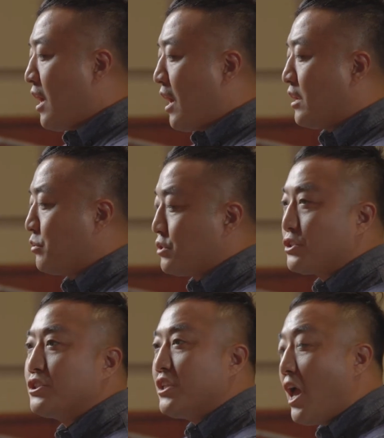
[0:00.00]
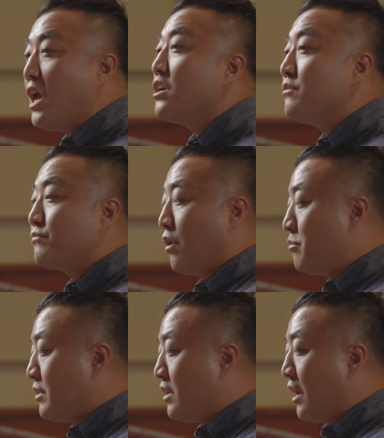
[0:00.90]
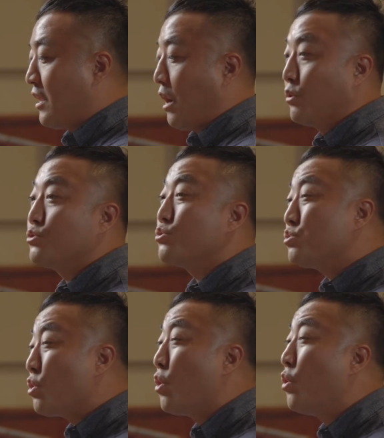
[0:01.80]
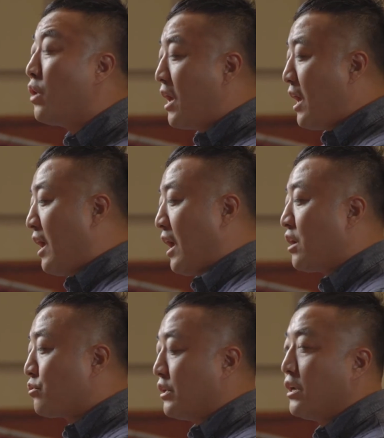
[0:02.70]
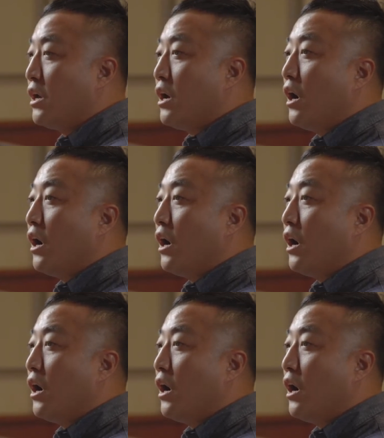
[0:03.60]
and it was just taken from me, and I was so angry.